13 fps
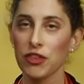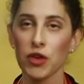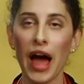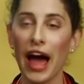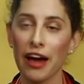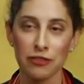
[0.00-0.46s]
you
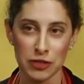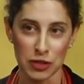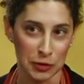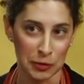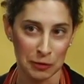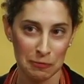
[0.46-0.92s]
have to.
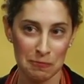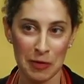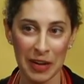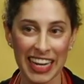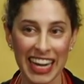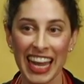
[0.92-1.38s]

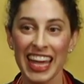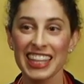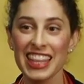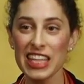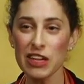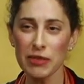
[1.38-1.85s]
But
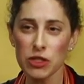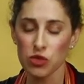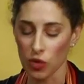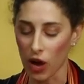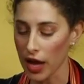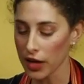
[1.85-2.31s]
the thing with
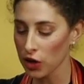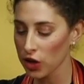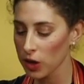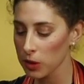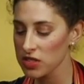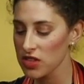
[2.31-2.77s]
dried
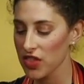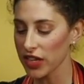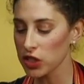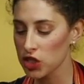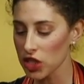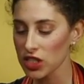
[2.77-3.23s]
herbs is that
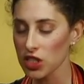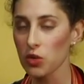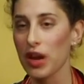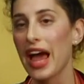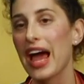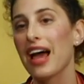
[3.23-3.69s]
they just
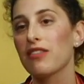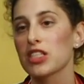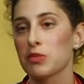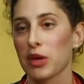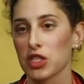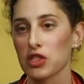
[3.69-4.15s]
don't have
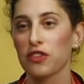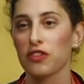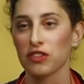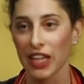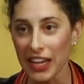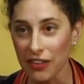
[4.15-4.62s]
as much
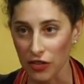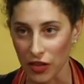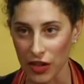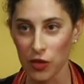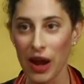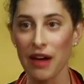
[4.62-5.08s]
flavor.
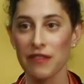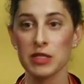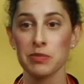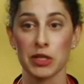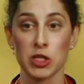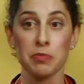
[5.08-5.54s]
They don't have as
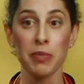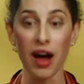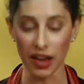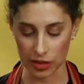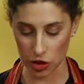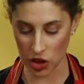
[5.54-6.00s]
much
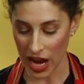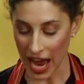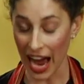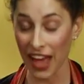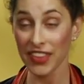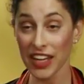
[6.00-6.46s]
punch.
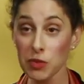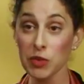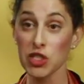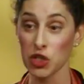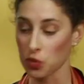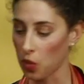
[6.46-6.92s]
And that's
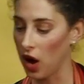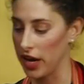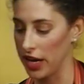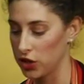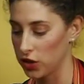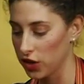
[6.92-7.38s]
what you
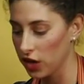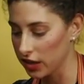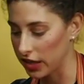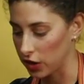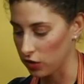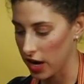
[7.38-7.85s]
want in your
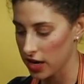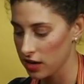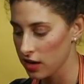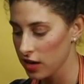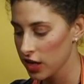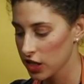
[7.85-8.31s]
cooking, right?
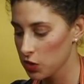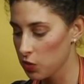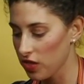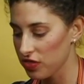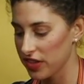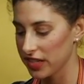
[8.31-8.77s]
You
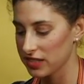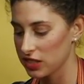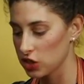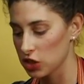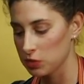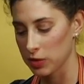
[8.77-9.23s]
want things
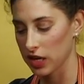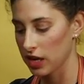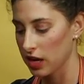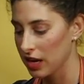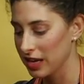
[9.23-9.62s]
to just be